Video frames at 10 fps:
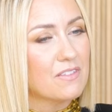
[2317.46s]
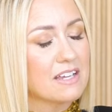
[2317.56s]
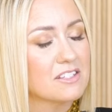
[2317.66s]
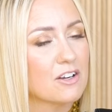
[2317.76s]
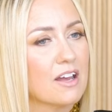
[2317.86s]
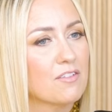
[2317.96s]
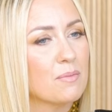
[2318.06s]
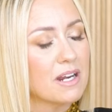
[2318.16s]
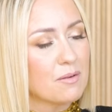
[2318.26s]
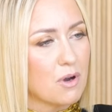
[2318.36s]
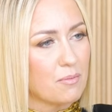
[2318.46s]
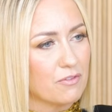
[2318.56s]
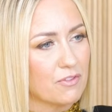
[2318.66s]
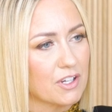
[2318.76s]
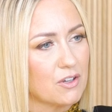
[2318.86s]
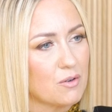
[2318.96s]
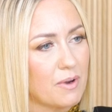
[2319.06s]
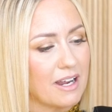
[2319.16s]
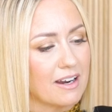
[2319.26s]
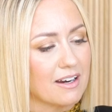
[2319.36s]
Has there ever been a moment for you
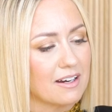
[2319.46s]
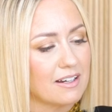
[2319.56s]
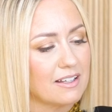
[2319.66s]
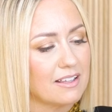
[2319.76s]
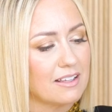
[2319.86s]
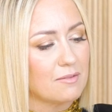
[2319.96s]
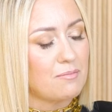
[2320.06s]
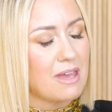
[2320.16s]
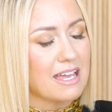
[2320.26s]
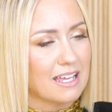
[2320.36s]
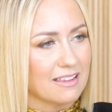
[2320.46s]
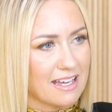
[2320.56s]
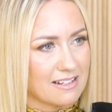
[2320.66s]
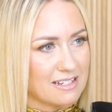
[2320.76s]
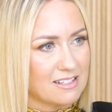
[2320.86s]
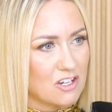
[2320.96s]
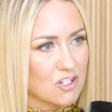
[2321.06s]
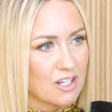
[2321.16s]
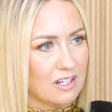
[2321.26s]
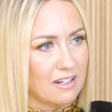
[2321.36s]
where making that
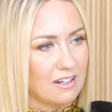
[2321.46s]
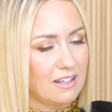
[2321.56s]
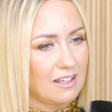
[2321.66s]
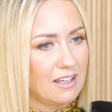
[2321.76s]
decision